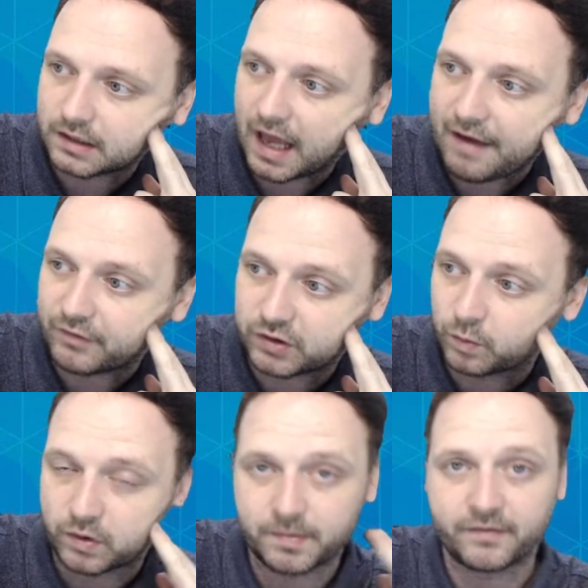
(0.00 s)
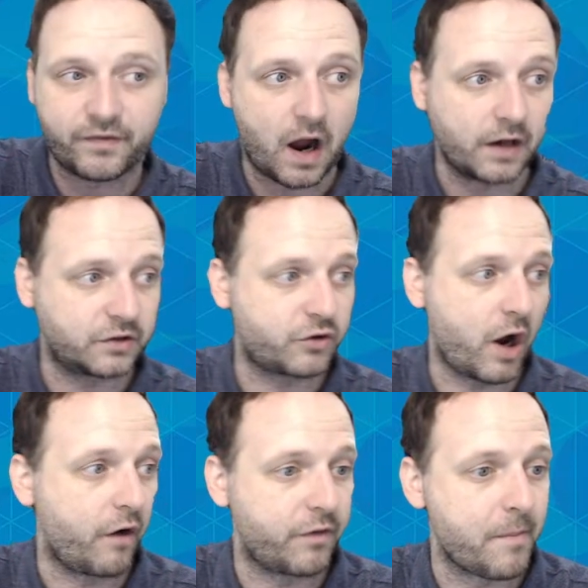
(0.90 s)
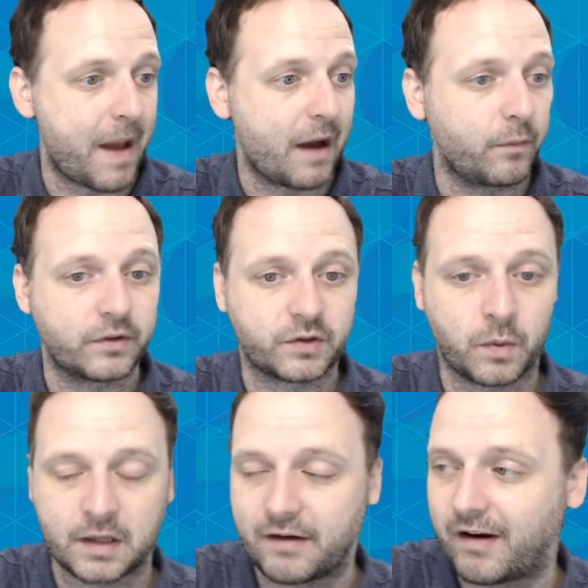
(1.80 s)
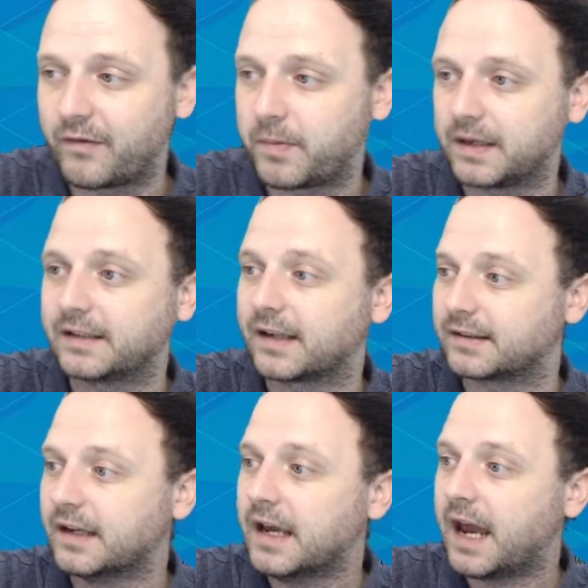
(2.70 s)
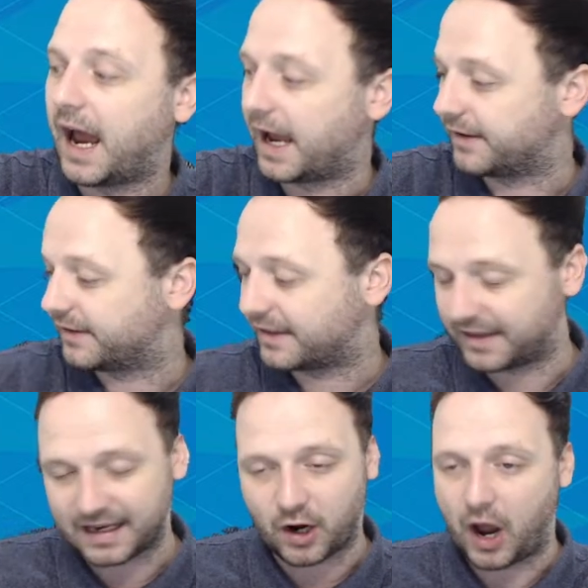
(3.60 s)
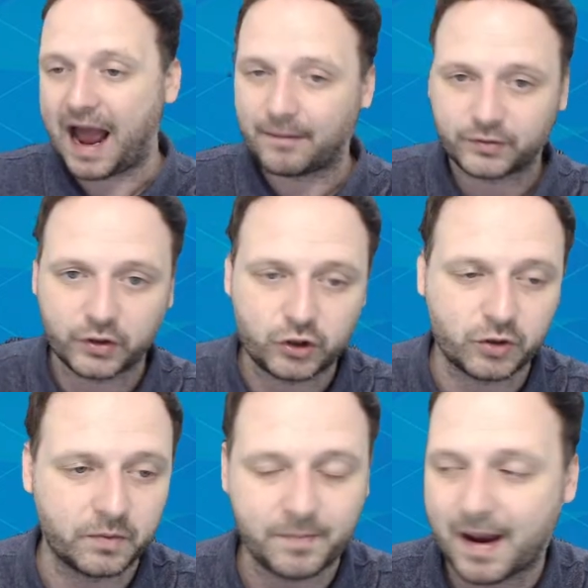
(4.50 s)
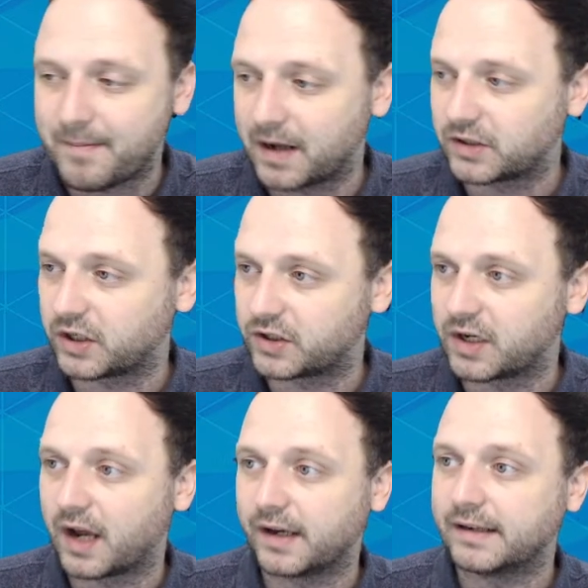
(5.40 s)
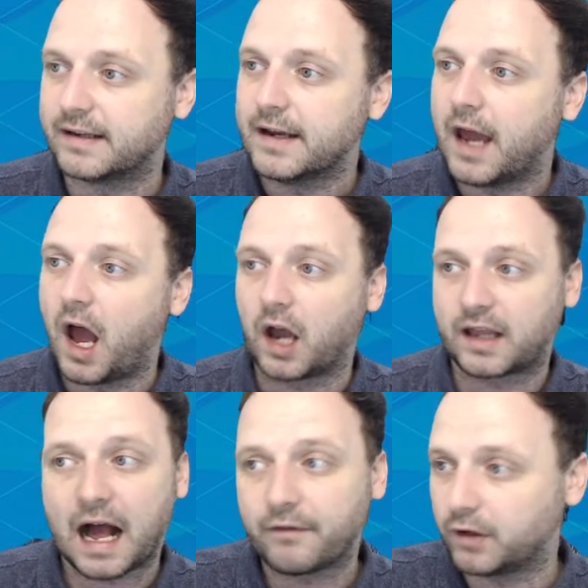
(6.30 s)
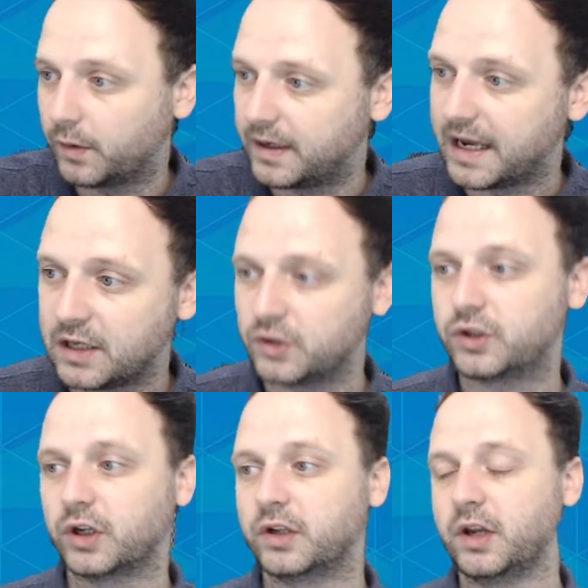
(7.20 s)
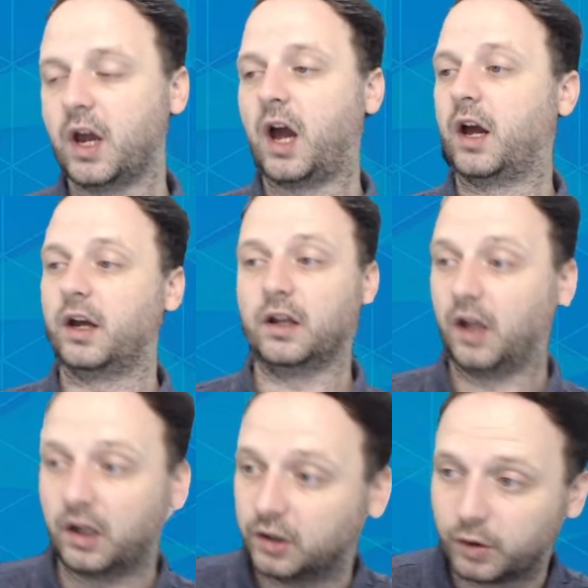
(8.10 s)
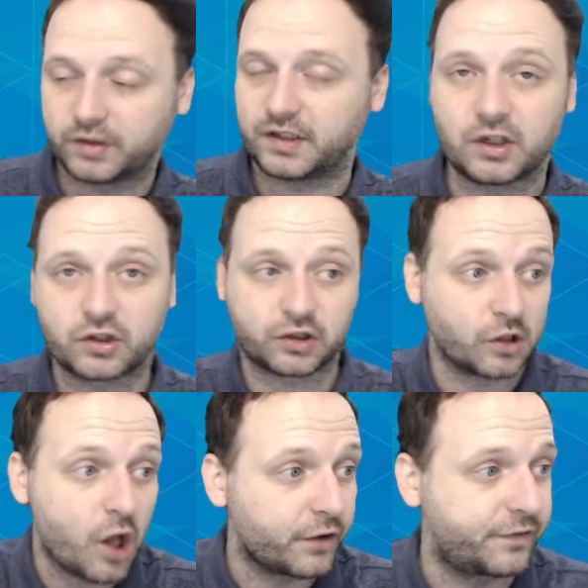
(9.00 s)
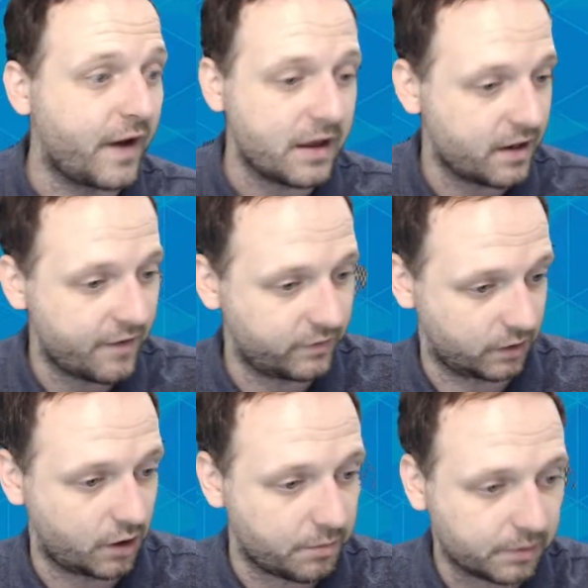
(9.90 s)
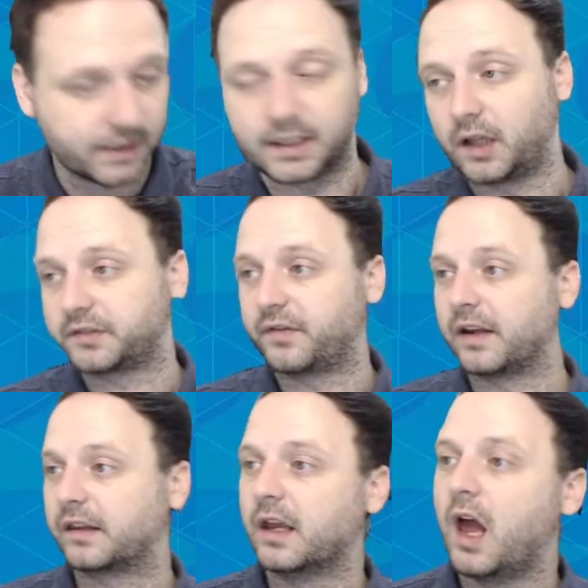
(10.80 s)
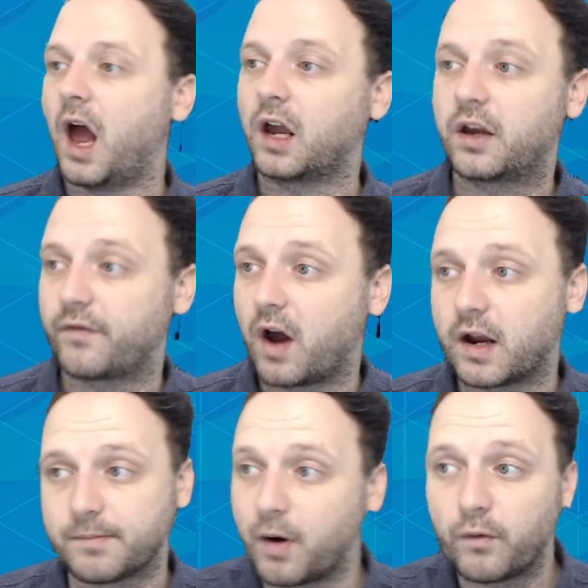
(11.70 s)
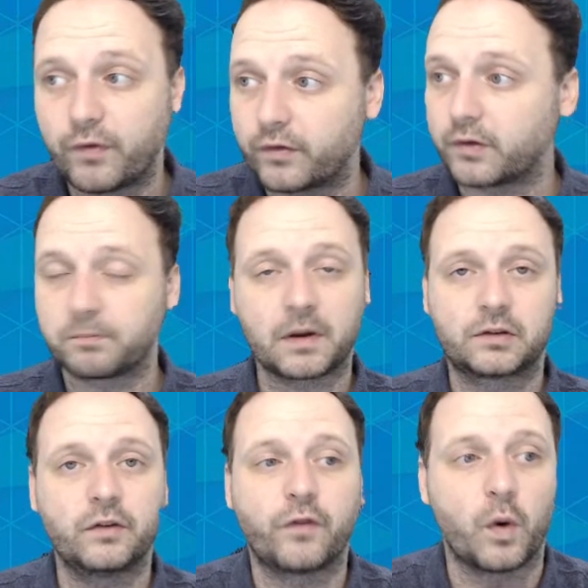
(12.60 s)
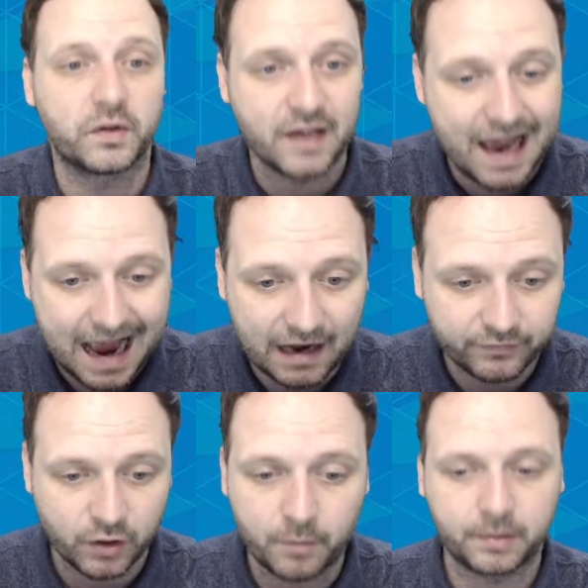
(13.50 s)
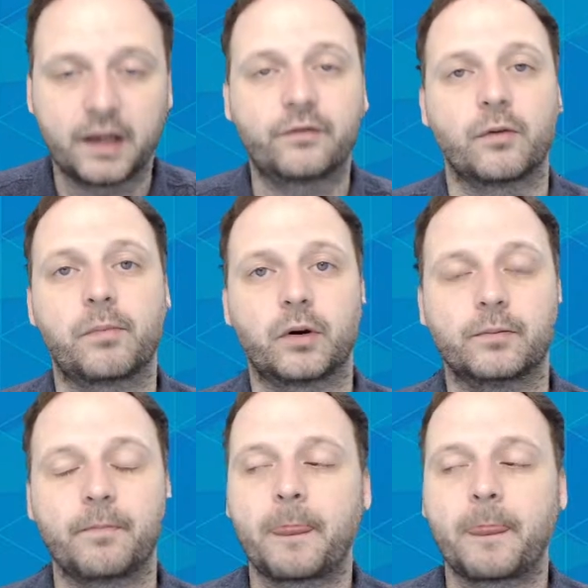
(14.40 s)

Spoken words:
Everton would have been fine straight off the bat with someone like Rafa Benitez. And they got absolutely drummed by Manchester United. Calvert-Lewin injured, and Luca Digne just lost faith in Everton, completely lost faith. And Cavani, both of my two forwards, have not played football.